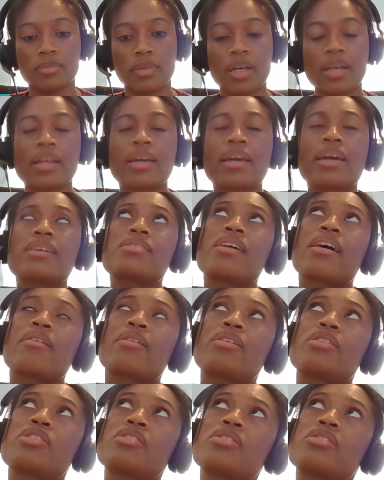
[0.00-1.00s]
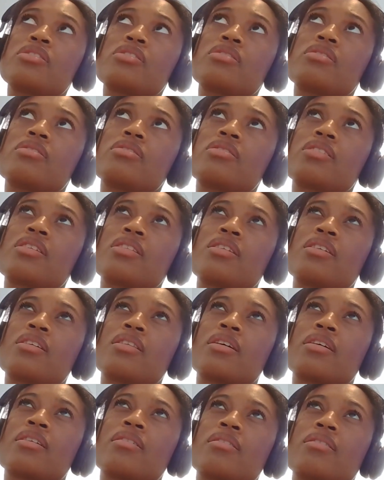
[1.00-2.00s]
And I guess, Harry, just something
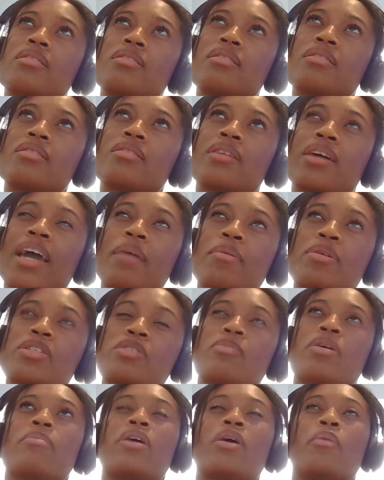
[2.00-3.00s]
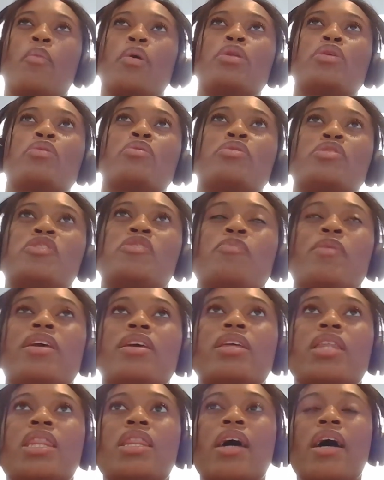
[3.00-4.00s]
that came into my mind when you were just
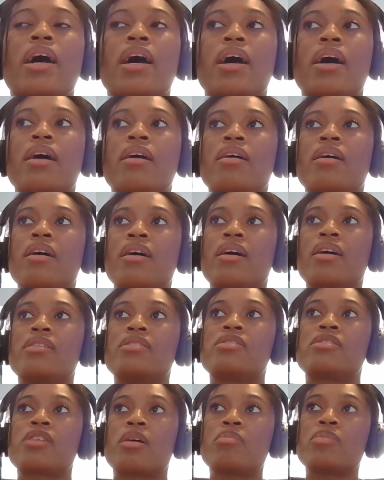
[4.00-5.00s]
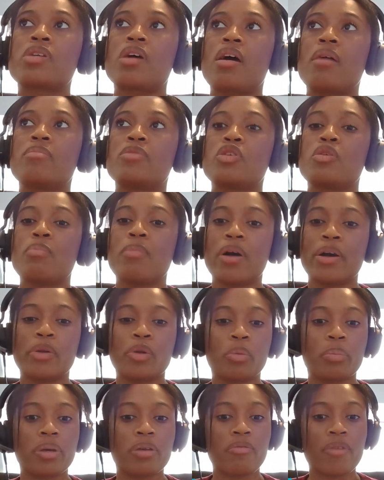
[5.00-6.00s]
speaking there, sometimes you might
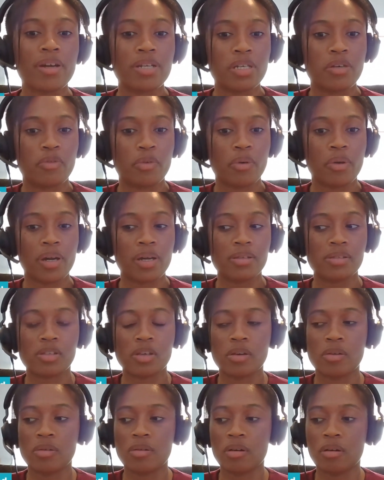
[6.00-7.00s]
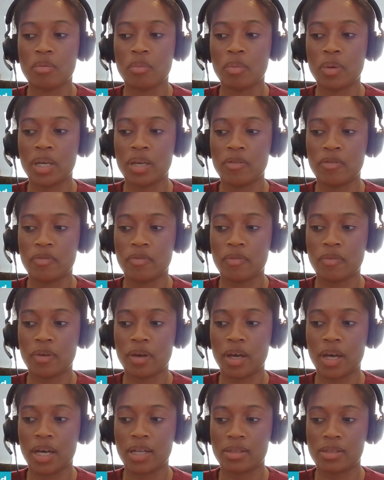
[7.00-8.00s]
not be ready for it. So we've
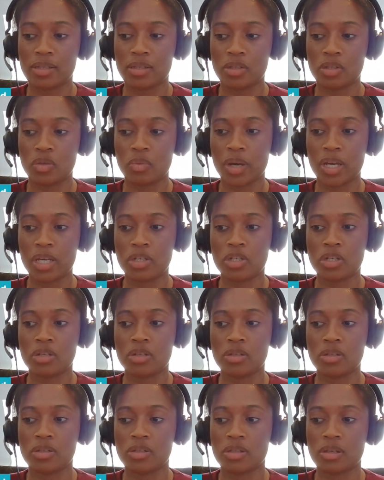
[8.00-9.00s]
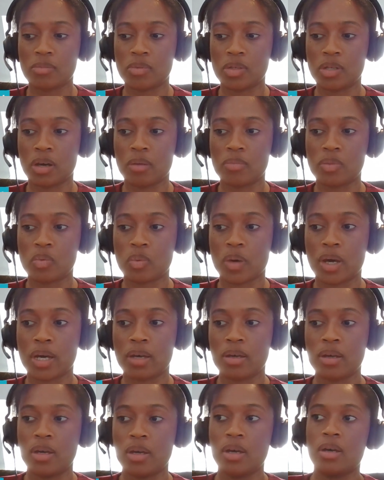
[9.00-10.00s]
had situations sometimes
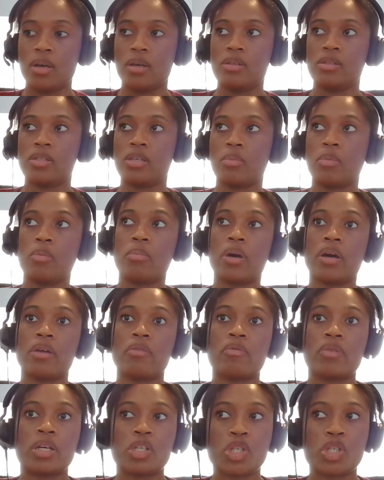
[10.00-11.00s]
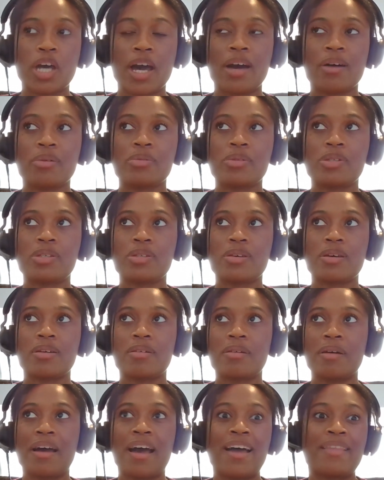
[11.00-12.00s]
where someone might reach out
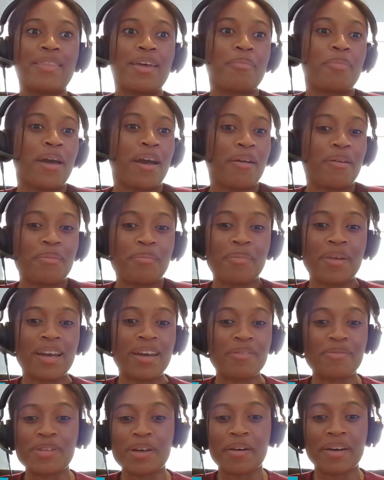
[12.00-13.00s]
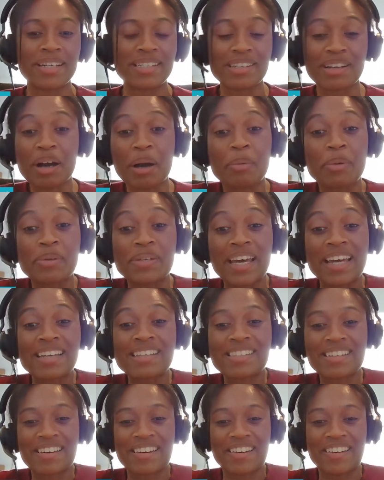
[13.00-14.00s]
and their parent may have died a couple of
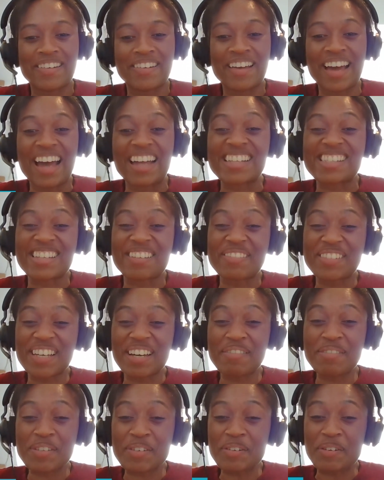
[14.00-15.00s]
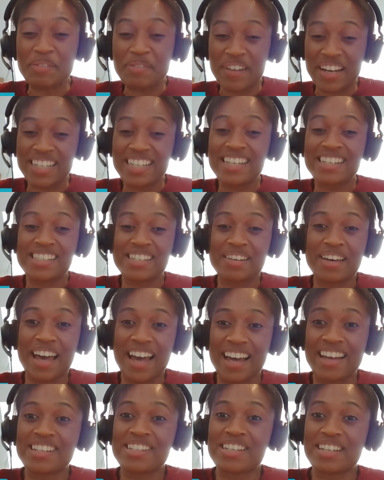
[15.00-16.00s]
days ago. And sometimes you're not ready to
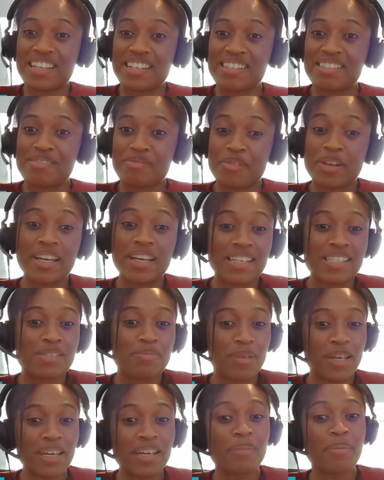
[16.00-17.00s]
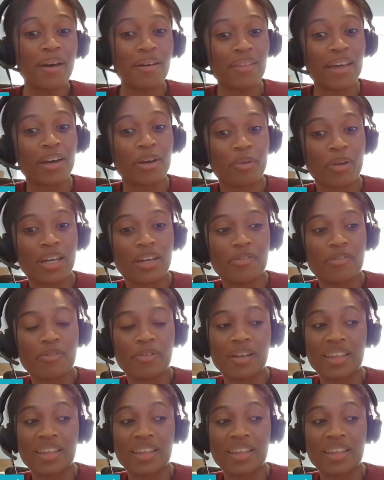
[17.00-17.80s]
actually really speak about that grief,